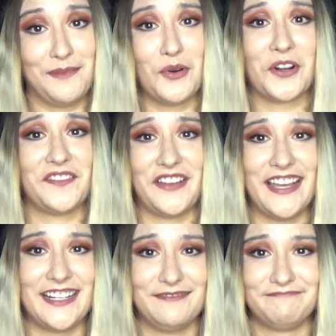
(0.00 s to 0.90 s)

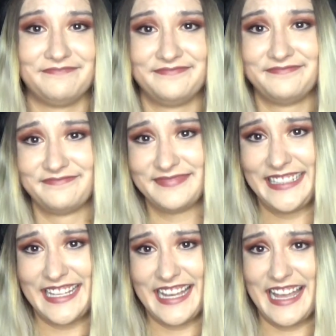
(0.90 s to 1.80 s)
mortified.
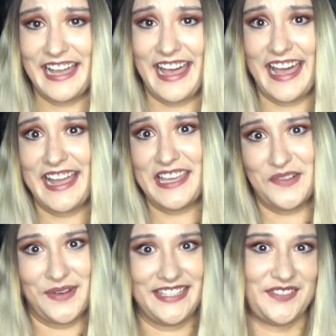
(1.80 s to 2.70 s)
Either
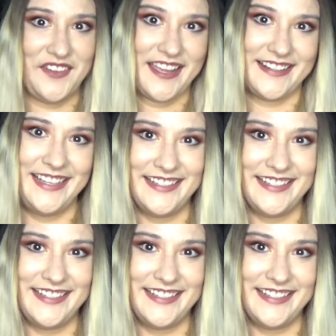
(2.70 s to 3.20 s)
way is fine.